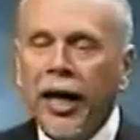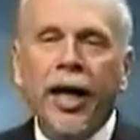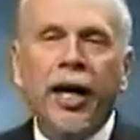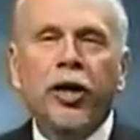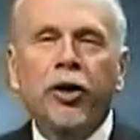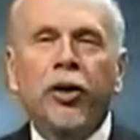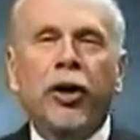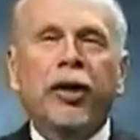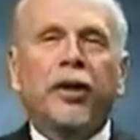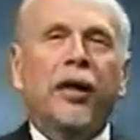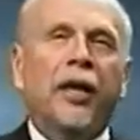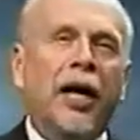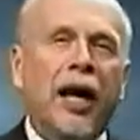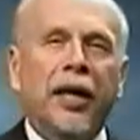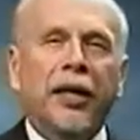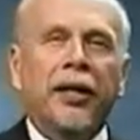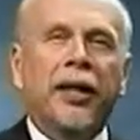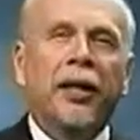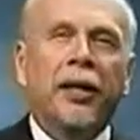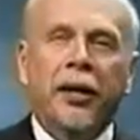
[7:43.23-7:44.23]
You get the
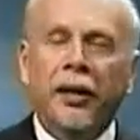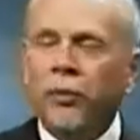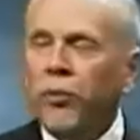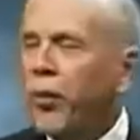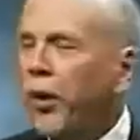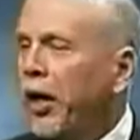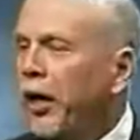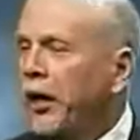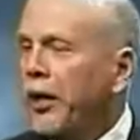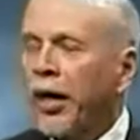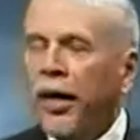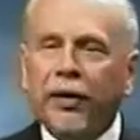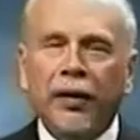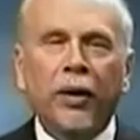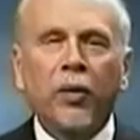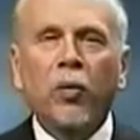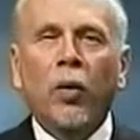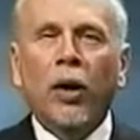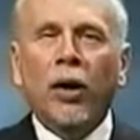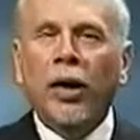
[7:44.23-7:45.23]
idea. 1-0,
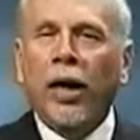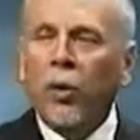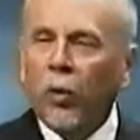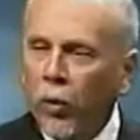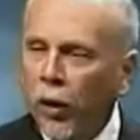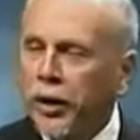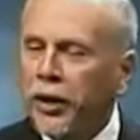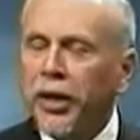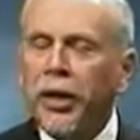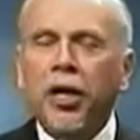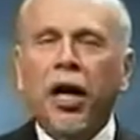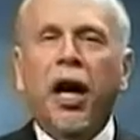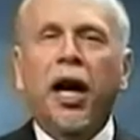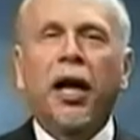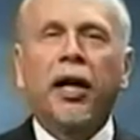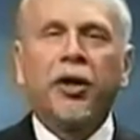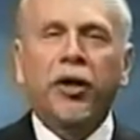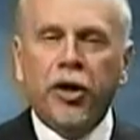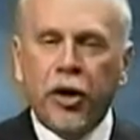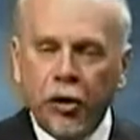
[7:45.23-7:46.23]
1-9,
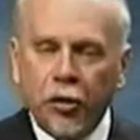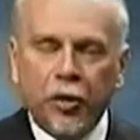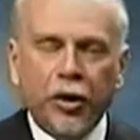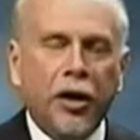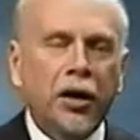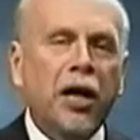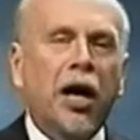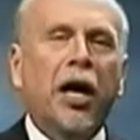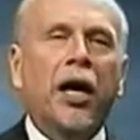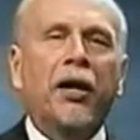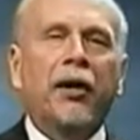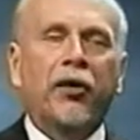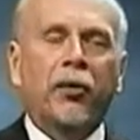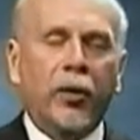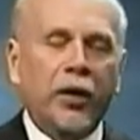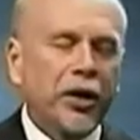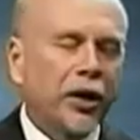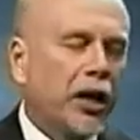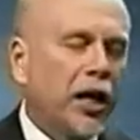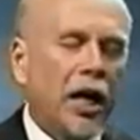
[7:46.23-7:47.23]
2-9,
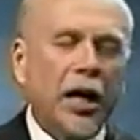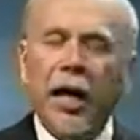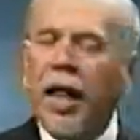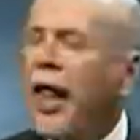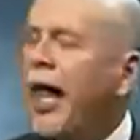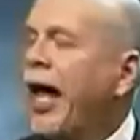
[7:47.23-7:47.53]
3-9.